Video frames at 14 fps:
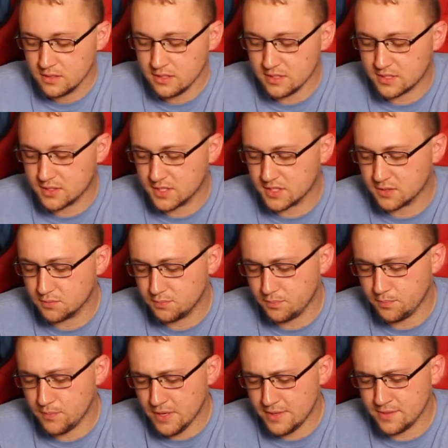
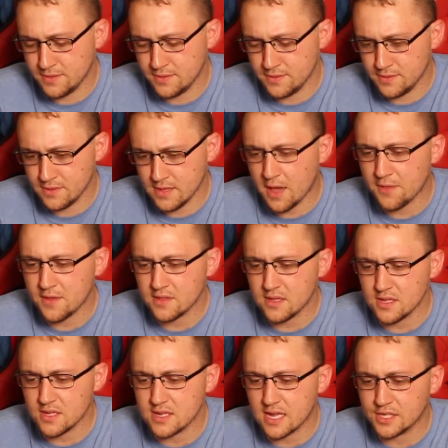I think
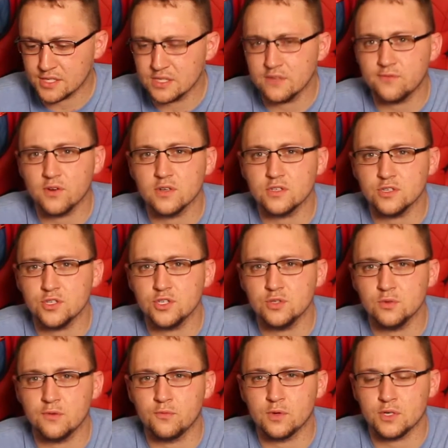this is actually the first
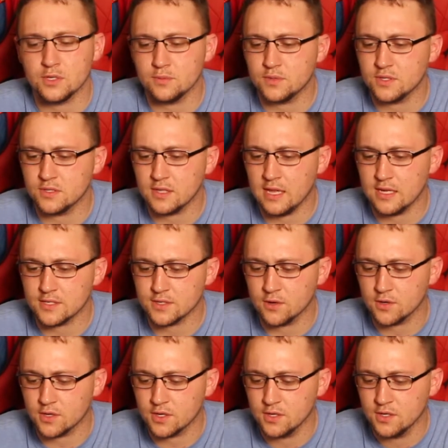issue of Williamson's last
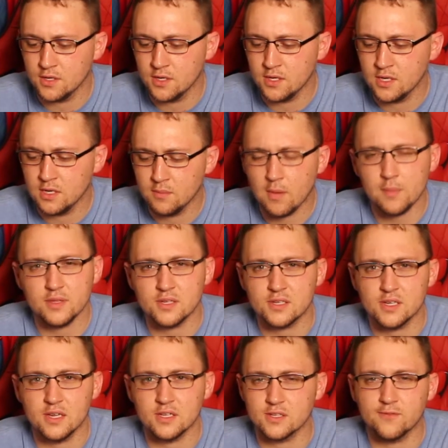arc. Might be
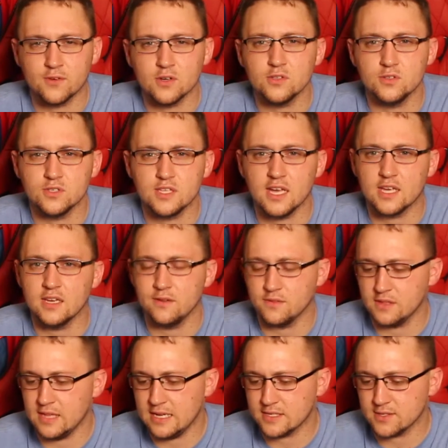it's the first or second of the
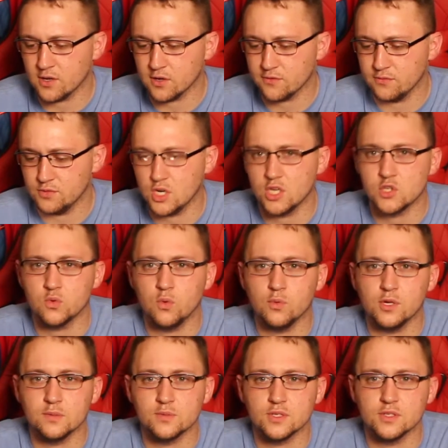last arc from Joshua
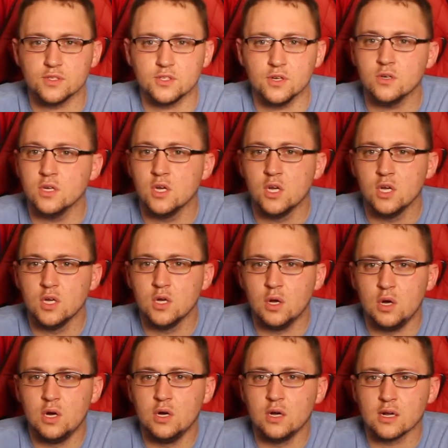Williamson. So
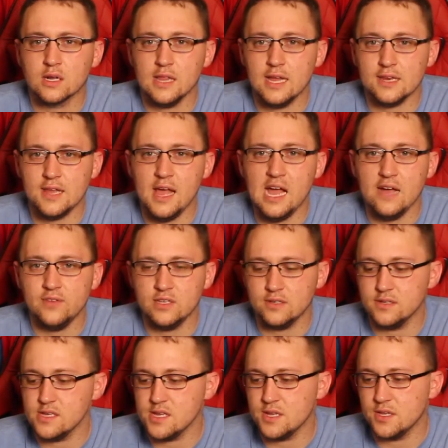glad to have it
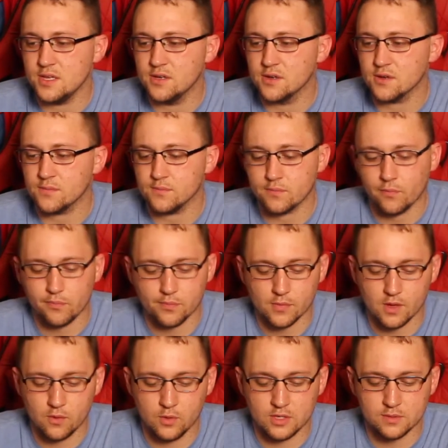in here.
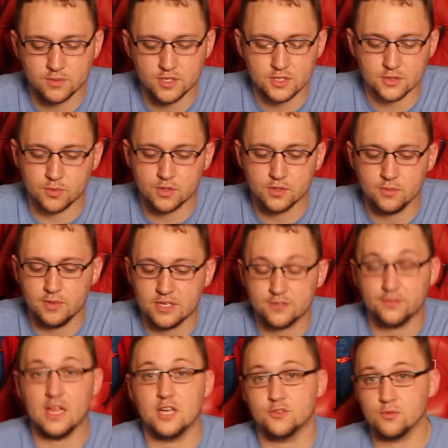Williamson is one of the best
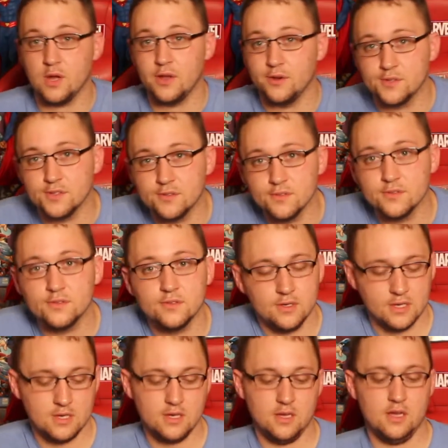Flash writers
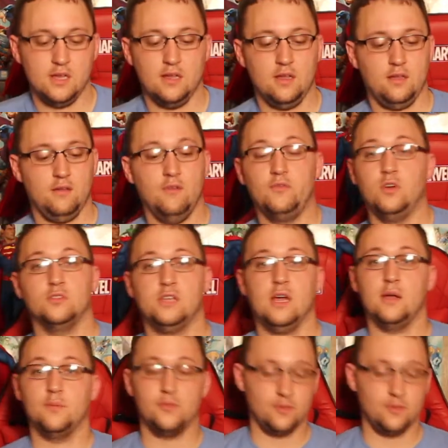of all time.